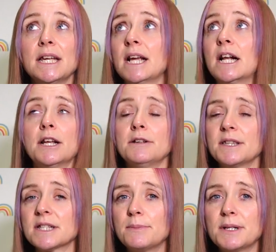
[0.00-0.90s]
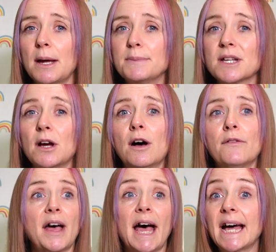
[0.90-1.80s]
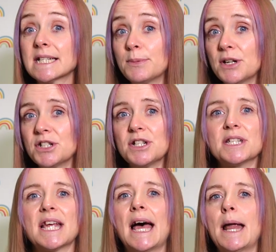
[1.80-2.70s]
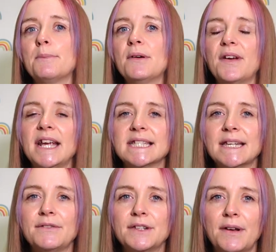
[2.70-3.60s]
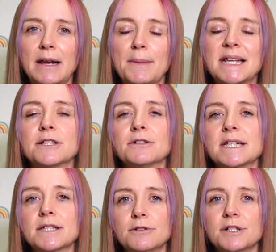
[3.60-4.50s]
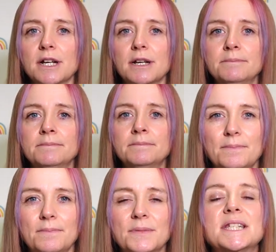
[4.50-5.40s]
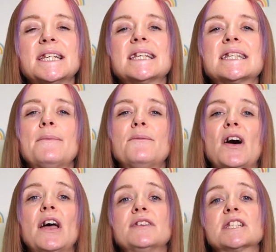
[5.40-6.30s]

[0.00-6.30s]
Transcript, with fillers: including the subtypes of Asperger's and pervasive developmental disorder. The DSM 5